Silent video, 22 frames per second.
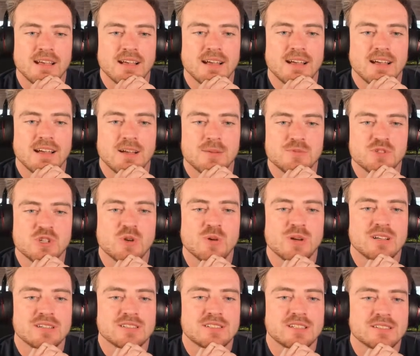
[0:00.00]

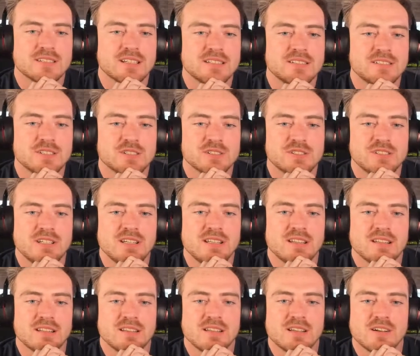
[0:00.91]
Joel says, I still see
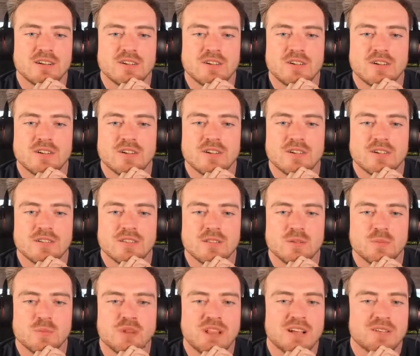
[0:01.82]
that there are
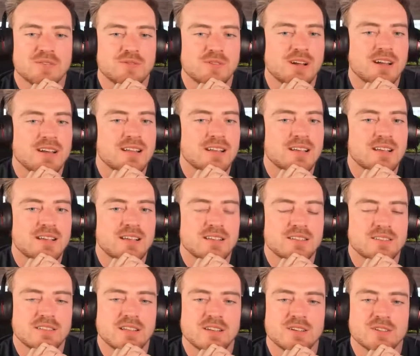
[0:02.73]
the Black
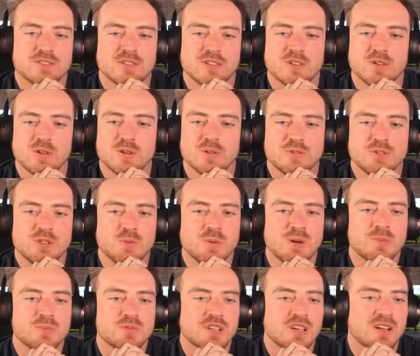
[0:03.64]
Friday sales on the OFC
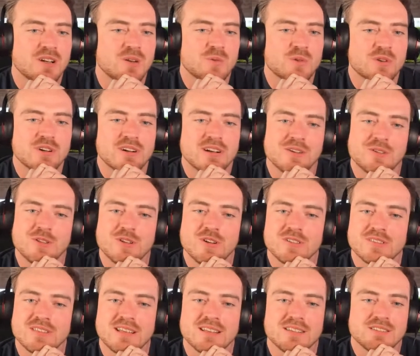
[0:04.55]
website. I wonder how
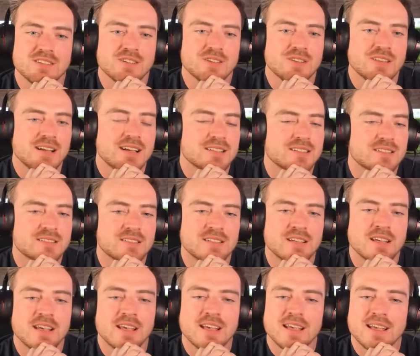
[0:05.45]
long that sale
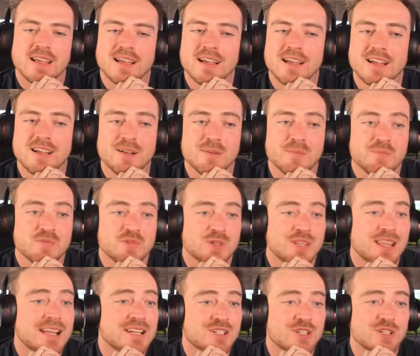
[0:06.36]
lasts.
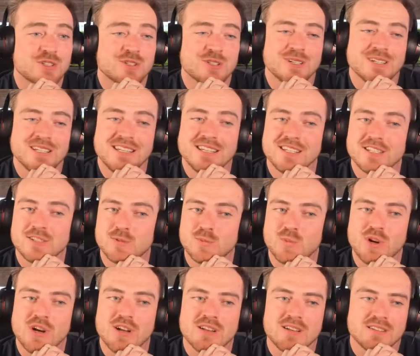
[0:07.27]
So that's just on Ian's
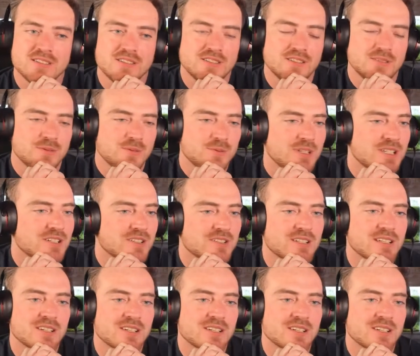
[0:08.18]
products. We just